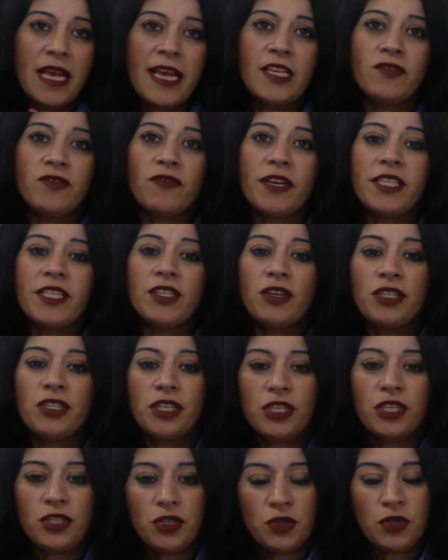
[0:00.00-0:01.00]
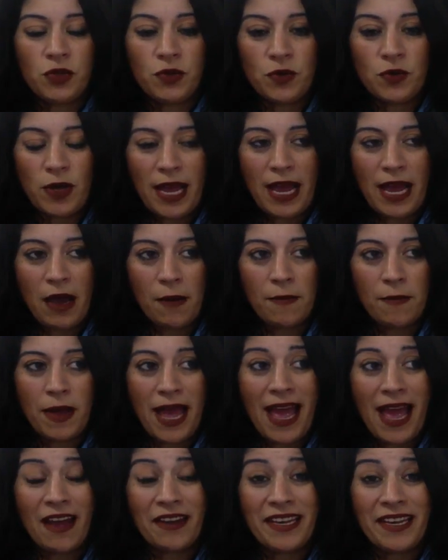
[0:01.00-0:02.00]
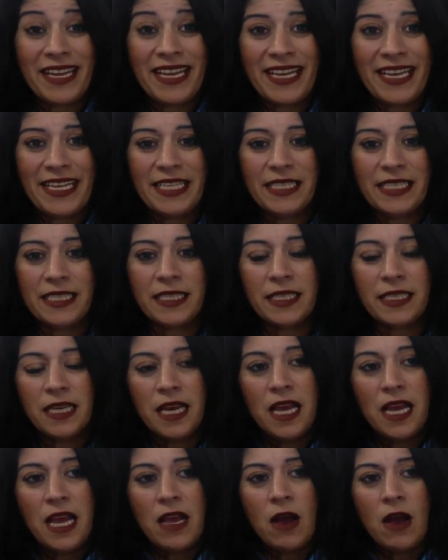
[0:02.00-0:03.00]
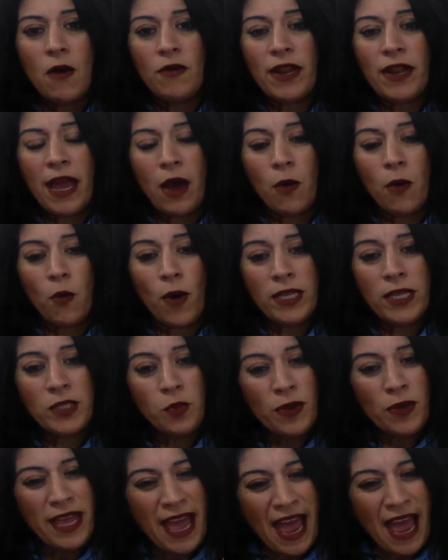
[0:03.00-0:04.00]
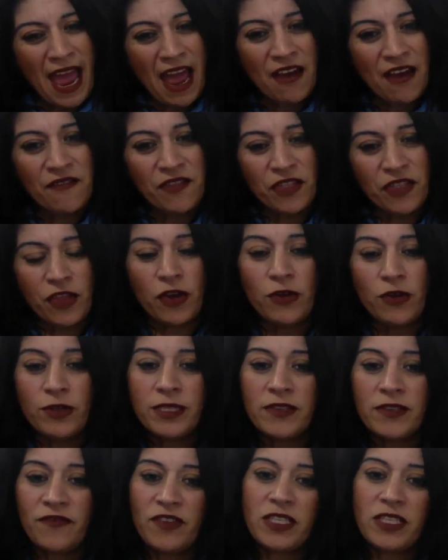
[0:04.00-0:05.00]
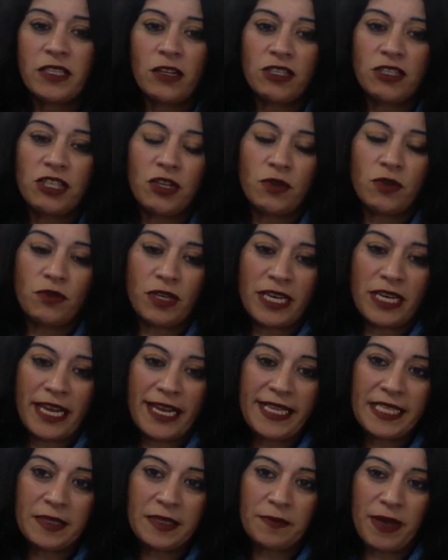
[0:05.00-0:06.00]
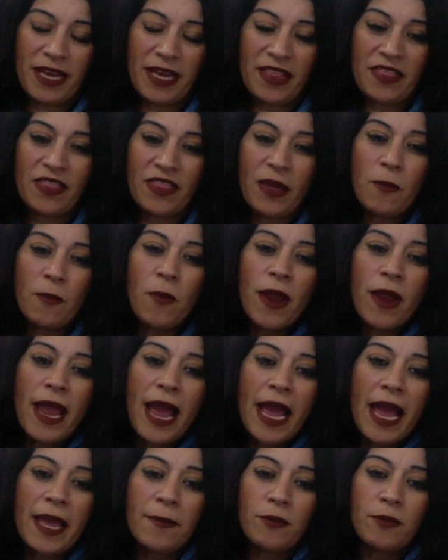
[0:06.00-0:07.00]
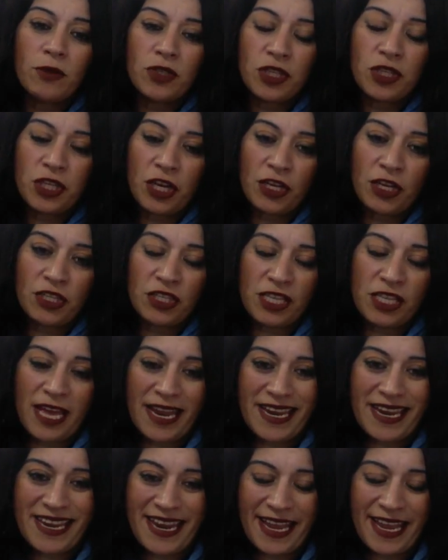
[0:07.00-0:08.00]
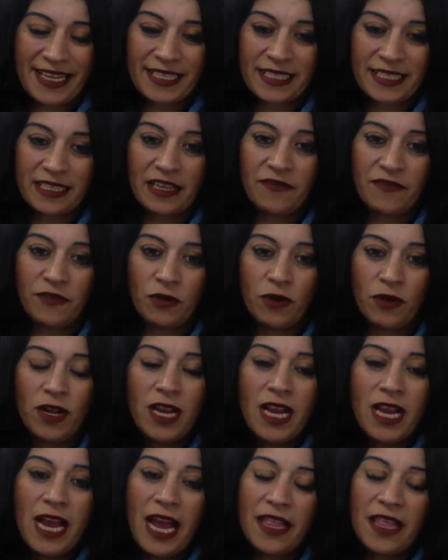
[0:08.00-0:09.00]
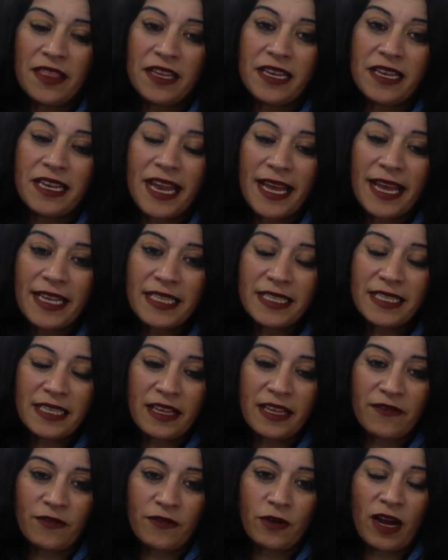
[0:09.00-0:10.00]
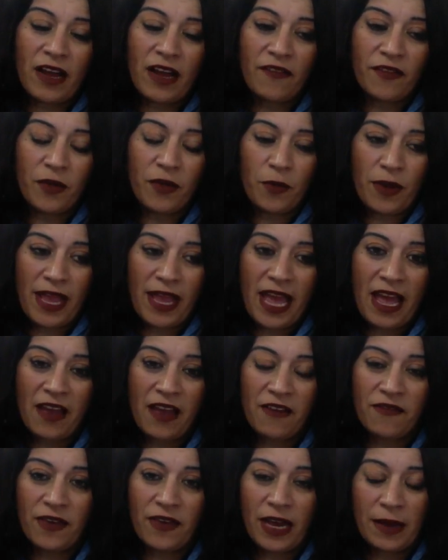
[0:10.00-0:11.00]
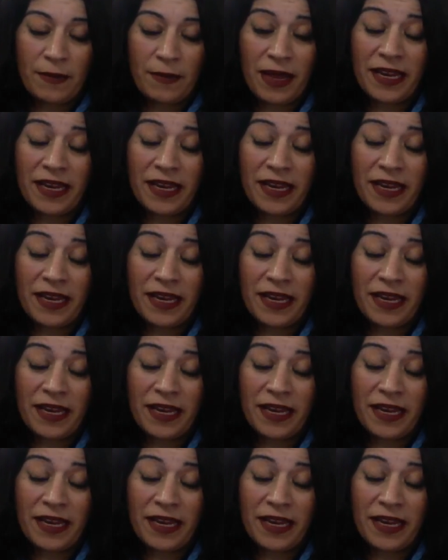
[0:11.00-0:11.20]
research into our needs. Now, once we have those physiological needs met, then we're able to go to that next level. And the next level after we have, and